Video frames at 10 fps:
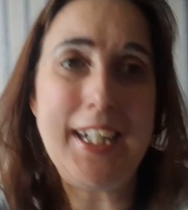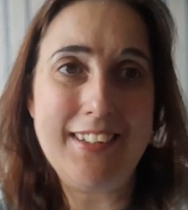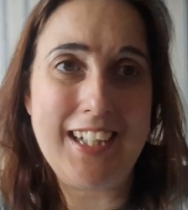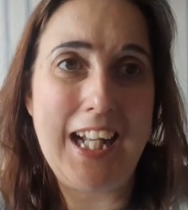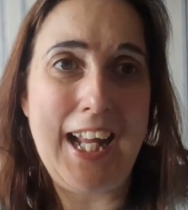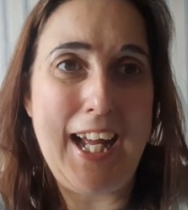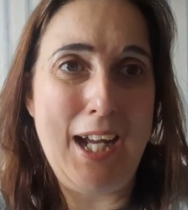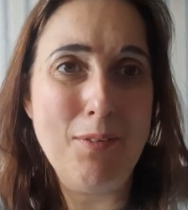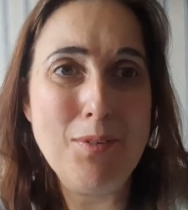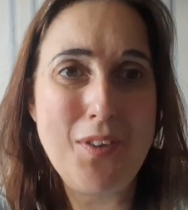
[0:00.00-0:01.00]
and
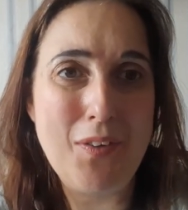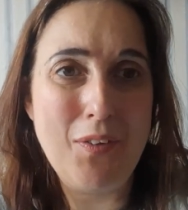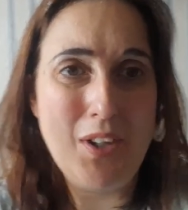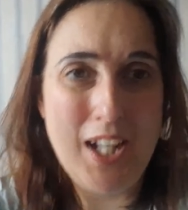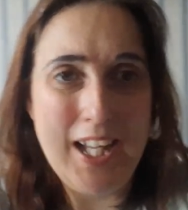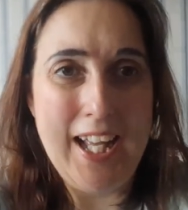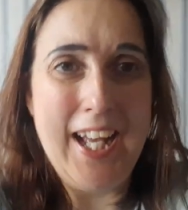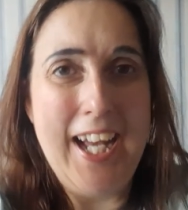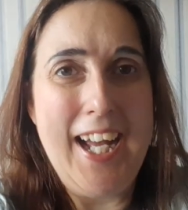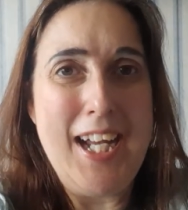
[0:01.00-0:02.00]
cloud.
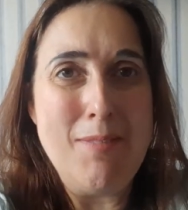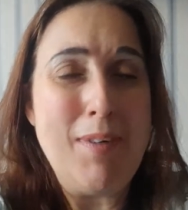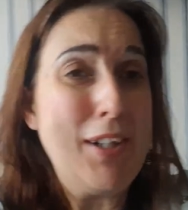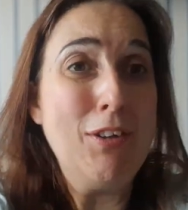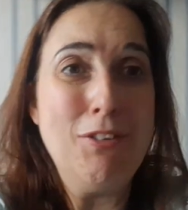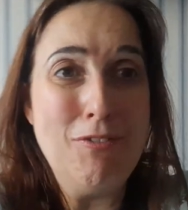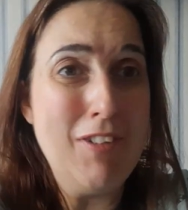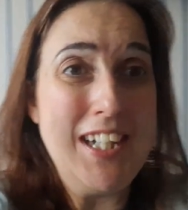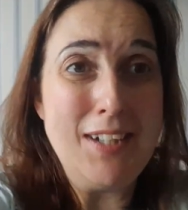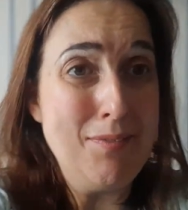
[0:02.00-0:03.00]
Um, it couldn't
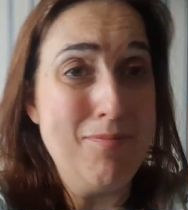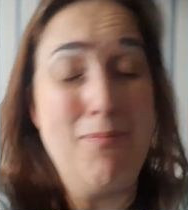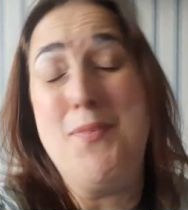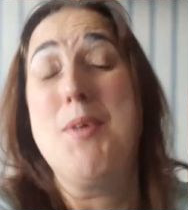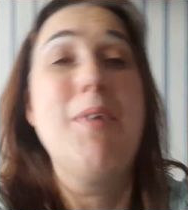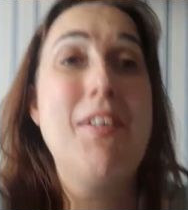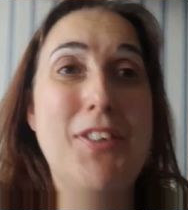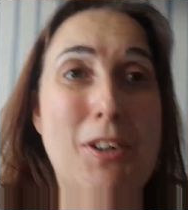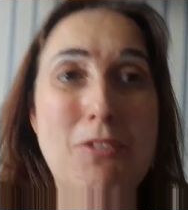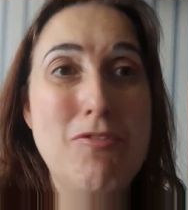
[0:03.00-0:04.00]
really, the weather
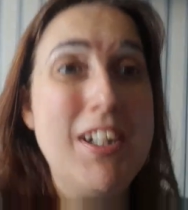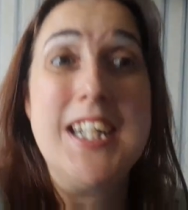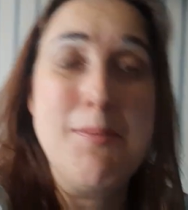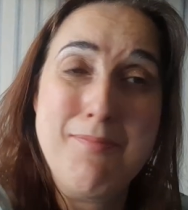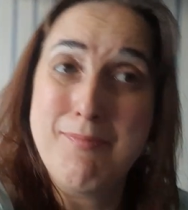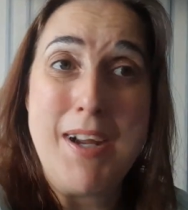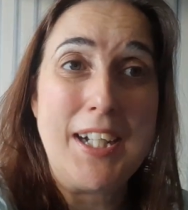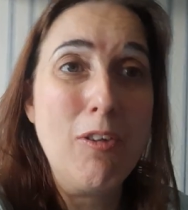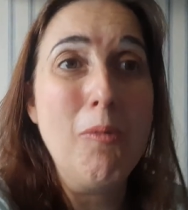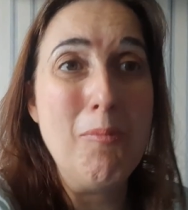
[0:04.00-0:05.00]
couldn't really
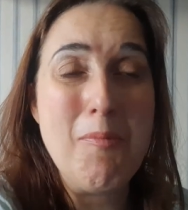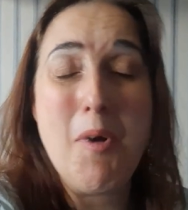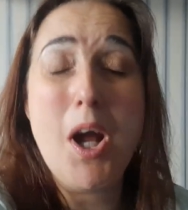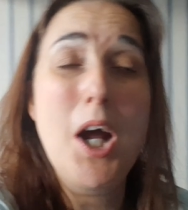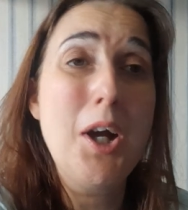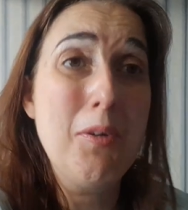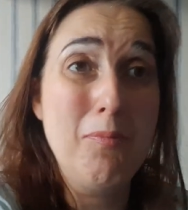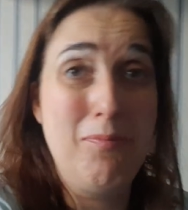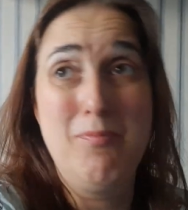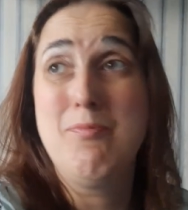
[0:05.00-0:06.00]
make up uh,
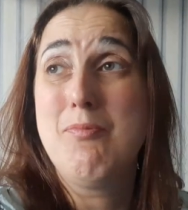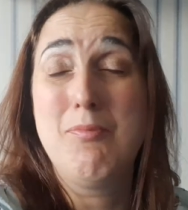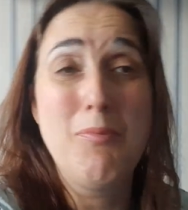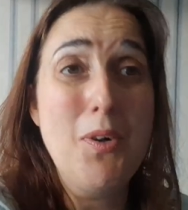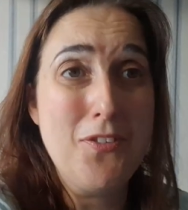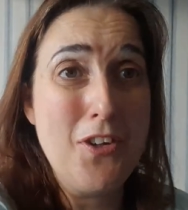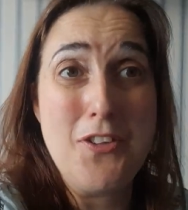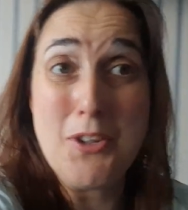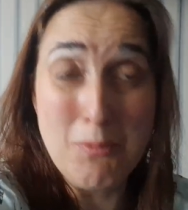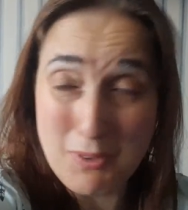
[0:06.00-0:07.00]
what to
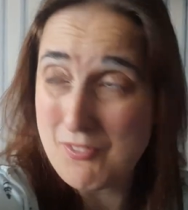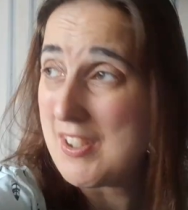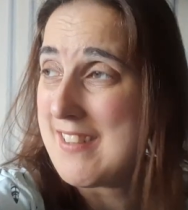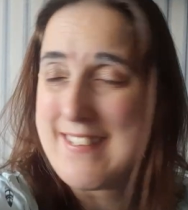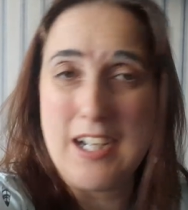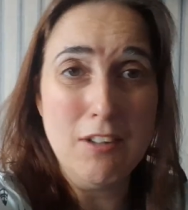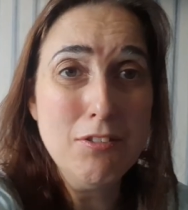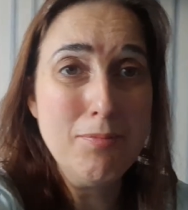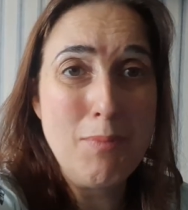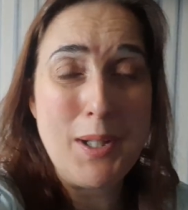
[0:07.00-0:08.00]
do with
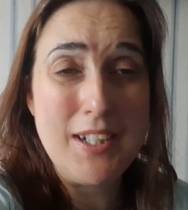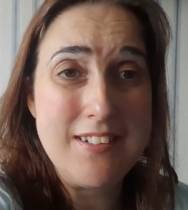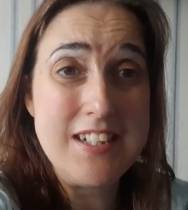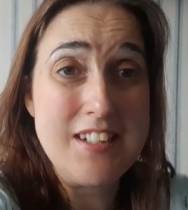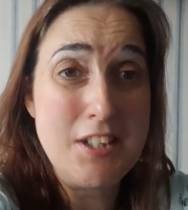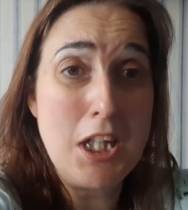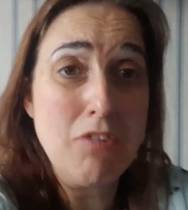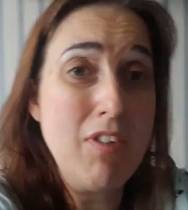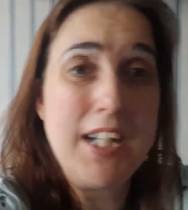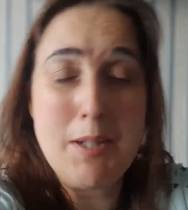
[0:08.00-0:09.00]
itself, but it's
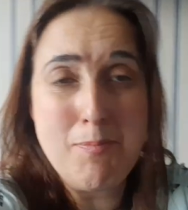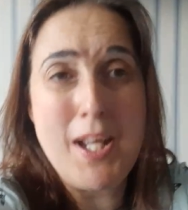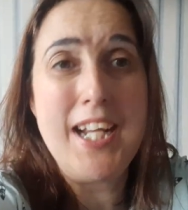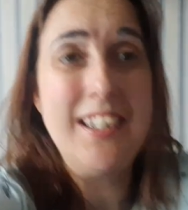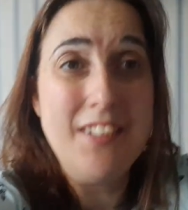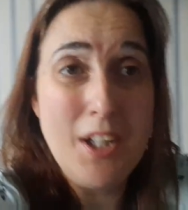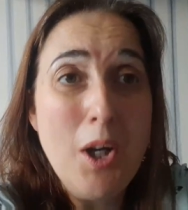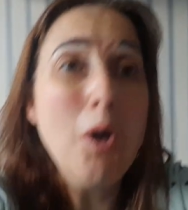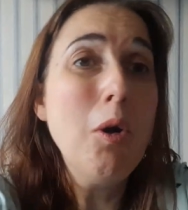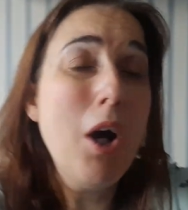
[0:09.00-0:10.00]
generally been
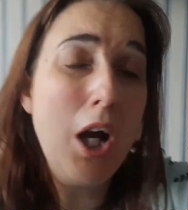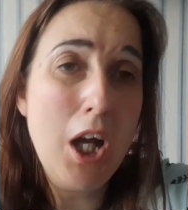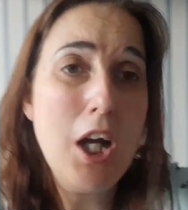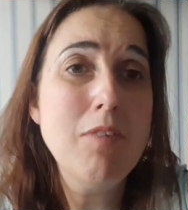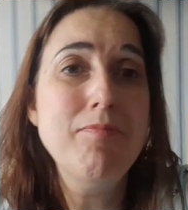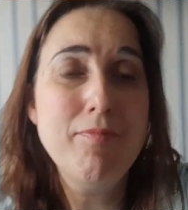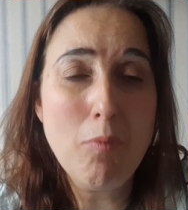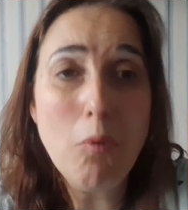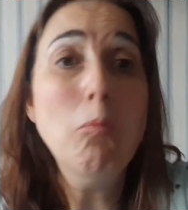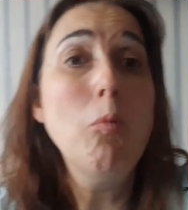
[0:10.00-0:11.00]
um,
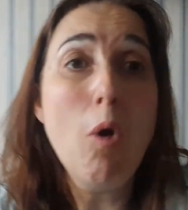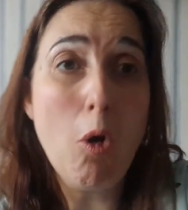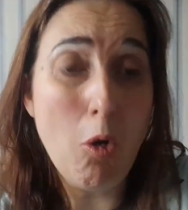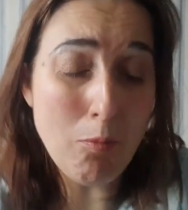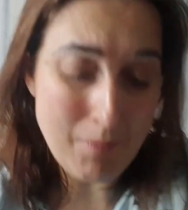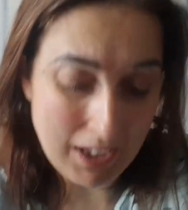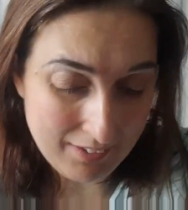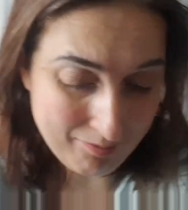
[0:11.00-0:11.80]
warm